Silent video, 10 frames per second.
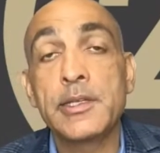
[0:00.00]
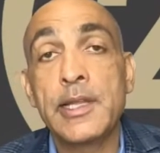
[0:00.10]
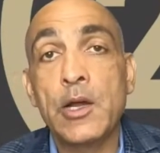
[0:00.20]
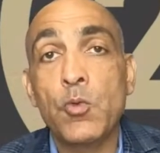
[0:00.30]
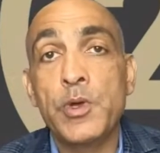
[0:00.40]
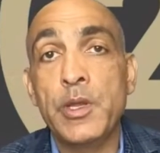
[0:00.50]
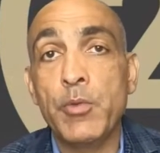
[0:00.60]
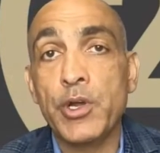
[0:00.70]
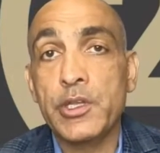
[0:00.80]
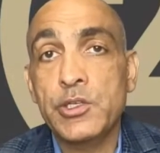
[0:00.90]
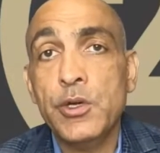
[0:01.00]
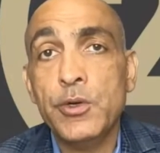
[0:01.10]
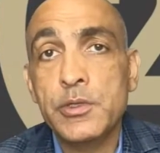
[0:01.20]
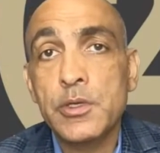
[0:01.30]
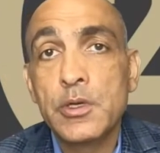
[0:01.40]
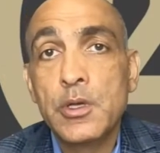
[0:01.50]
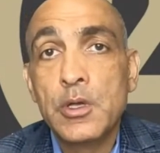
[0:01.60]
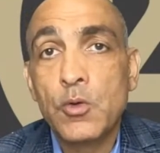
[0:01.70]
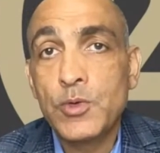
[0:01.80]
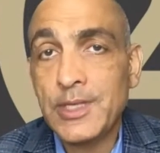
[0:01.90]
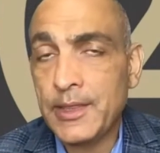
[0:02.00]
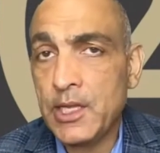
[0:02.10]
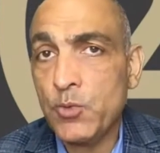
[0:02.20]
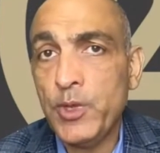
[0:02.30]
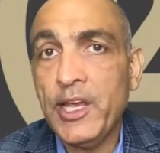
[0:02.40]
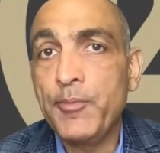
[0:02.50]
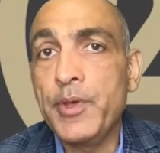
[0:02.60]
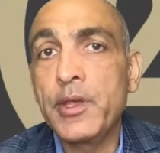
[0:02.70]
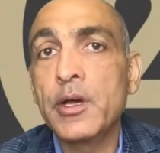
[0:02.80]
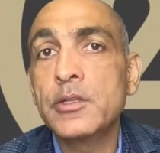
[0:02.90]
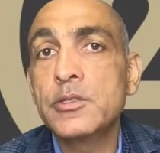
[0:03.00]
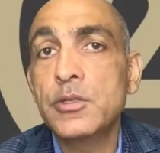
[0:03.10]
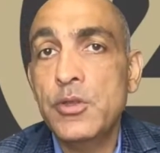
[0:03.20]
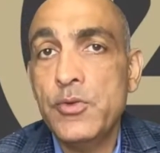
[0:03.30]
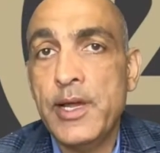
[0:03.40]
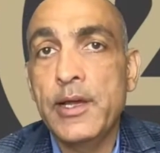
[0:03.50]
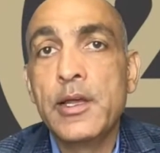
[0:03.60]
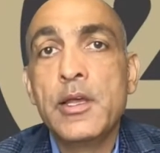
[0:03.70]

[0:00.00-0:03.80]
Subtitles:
Now, when the market turns, which I think we have begun to do that,